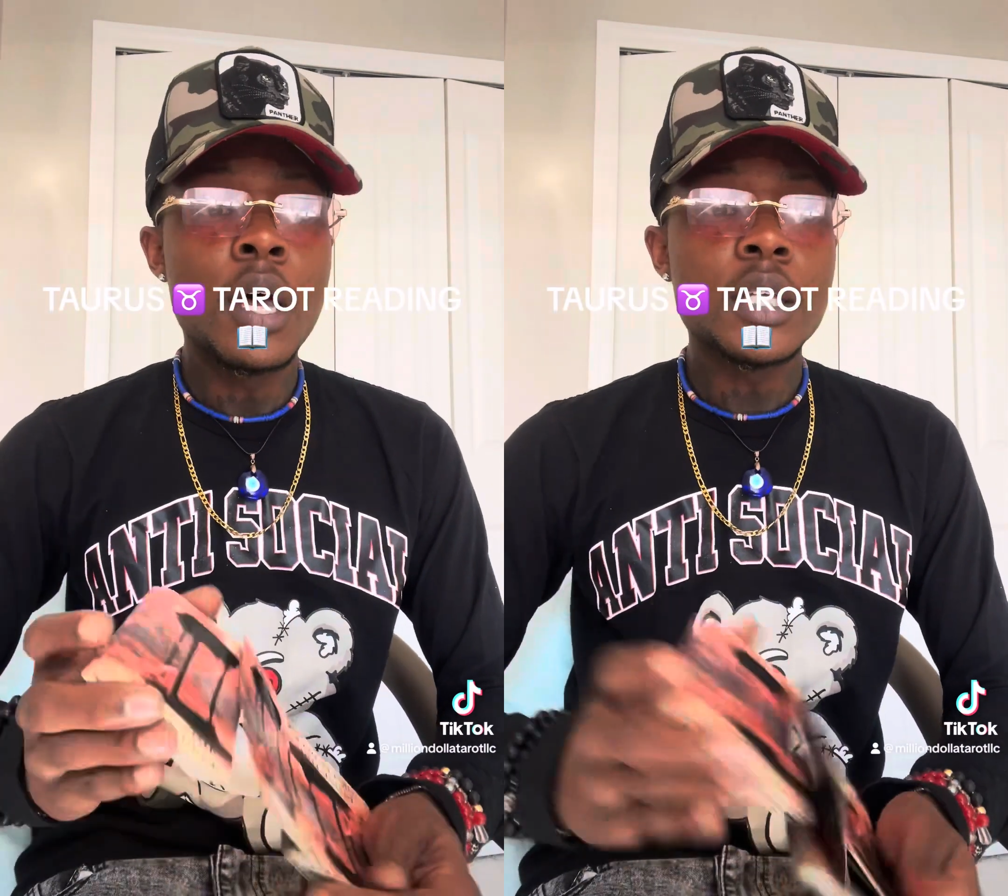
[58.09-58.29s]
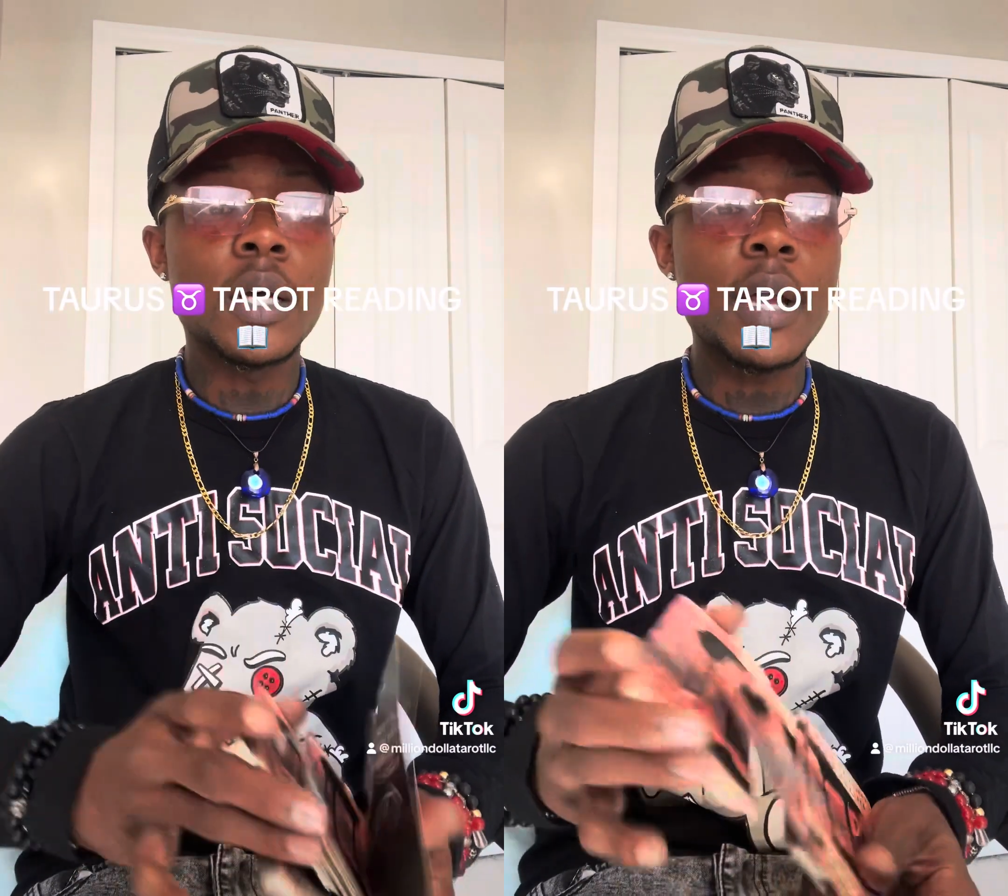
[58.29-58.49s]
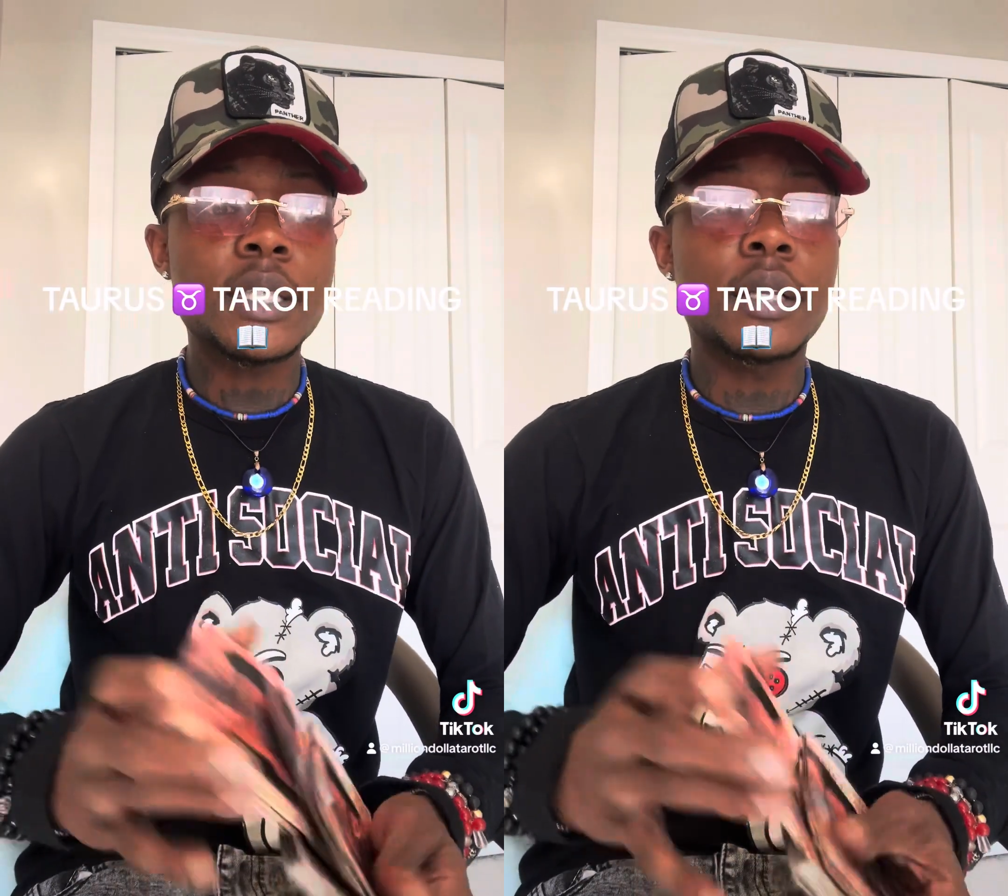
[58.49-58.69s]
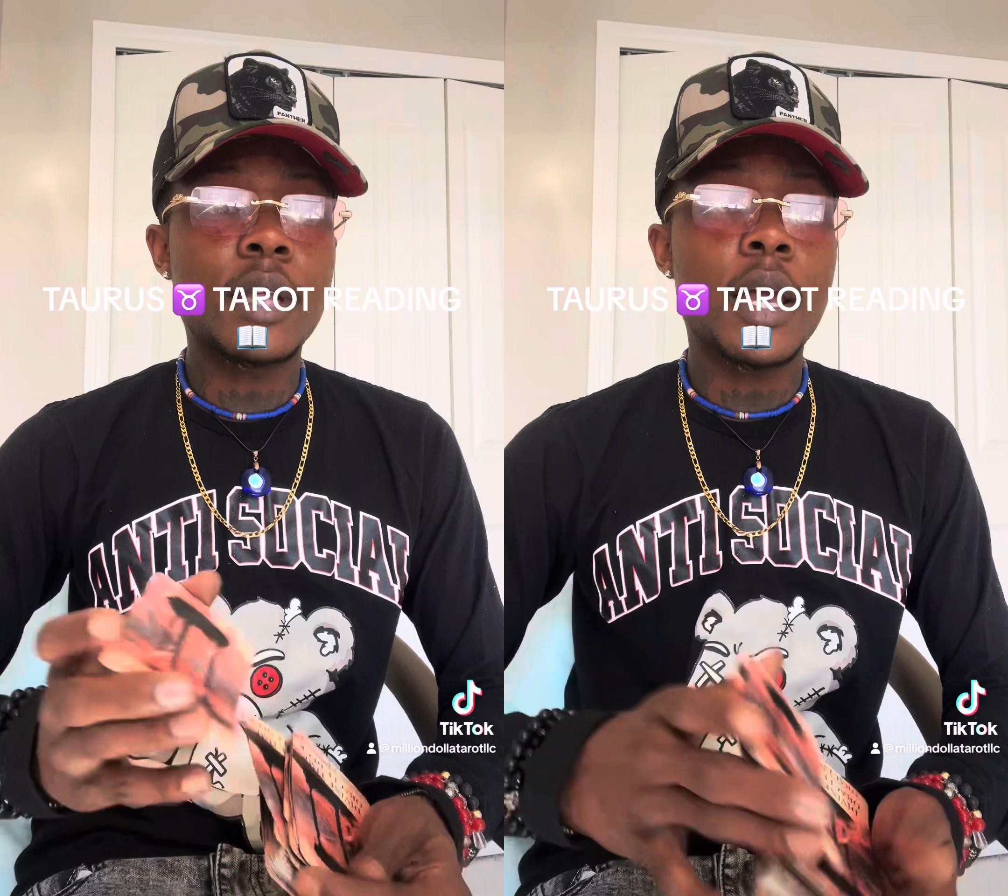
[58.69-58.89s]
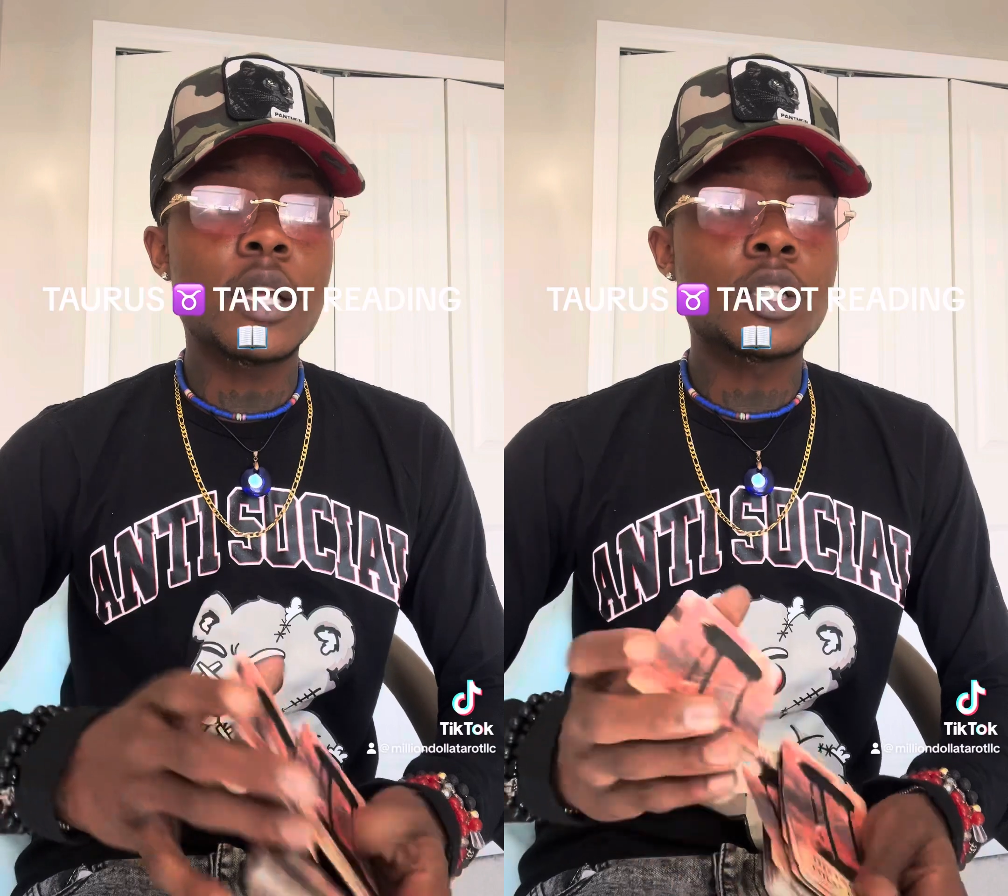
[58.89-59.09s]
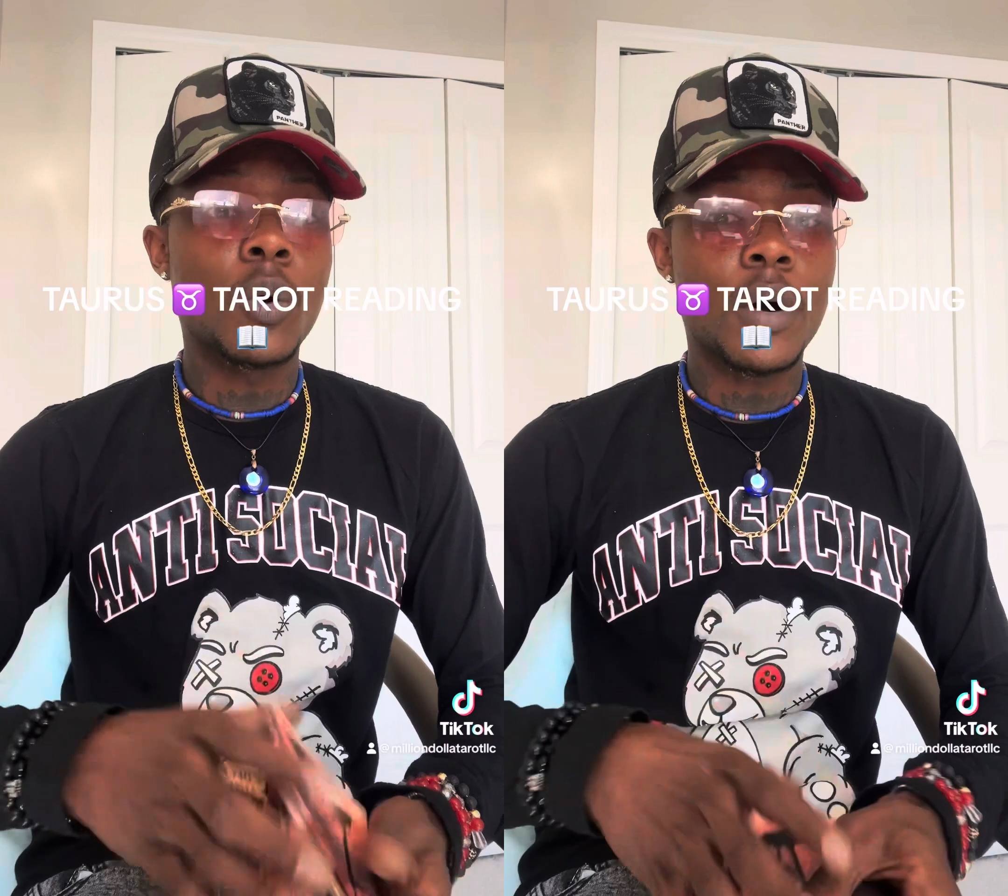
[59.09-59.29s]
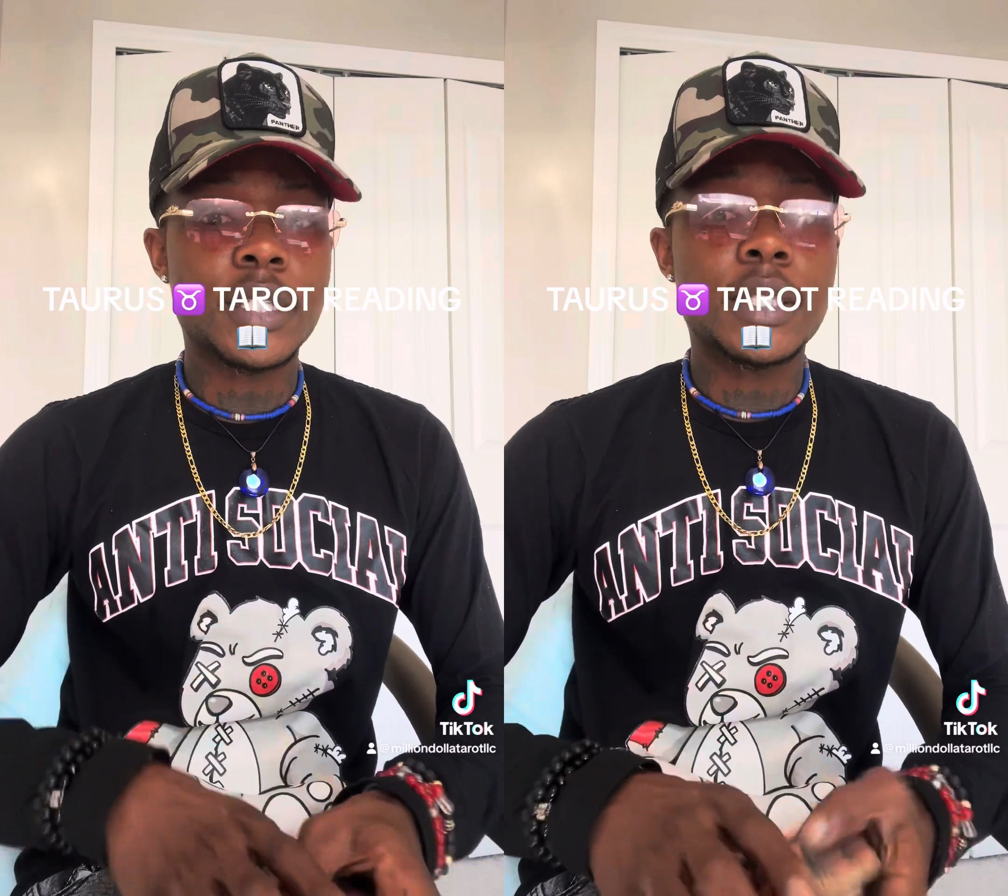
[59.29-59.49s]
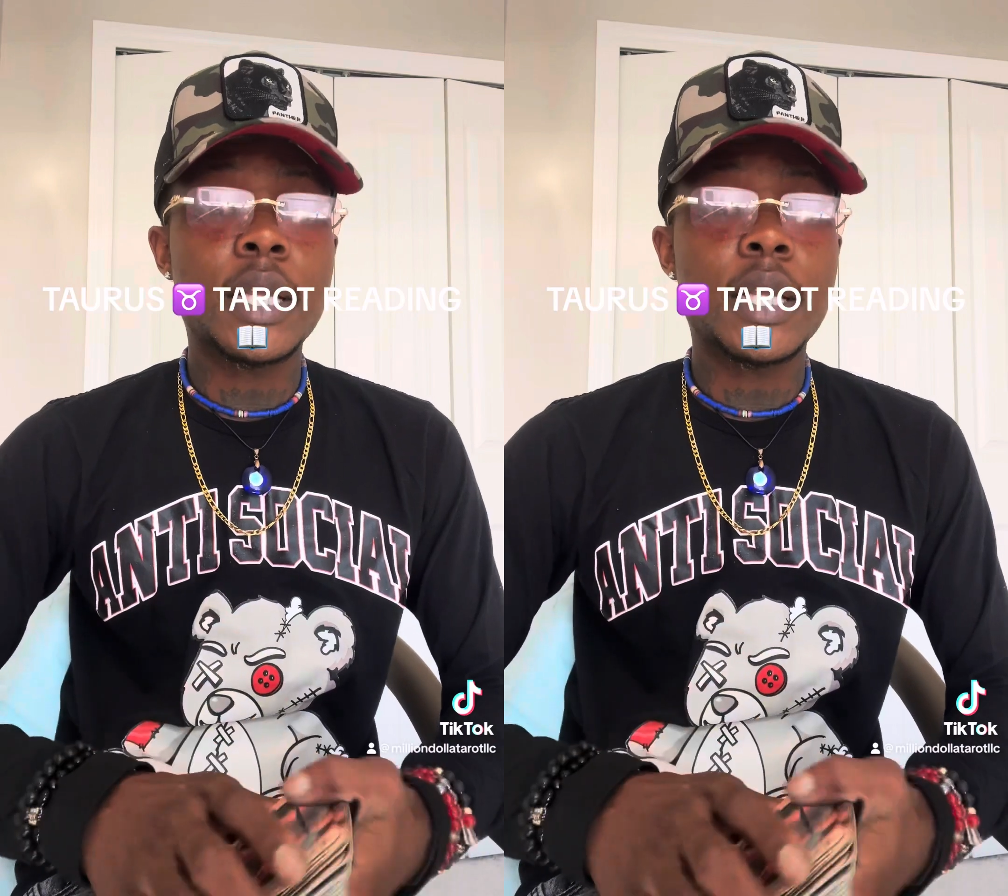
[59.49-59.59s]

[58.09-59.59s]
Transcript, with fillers: So that's the thing, Taurus.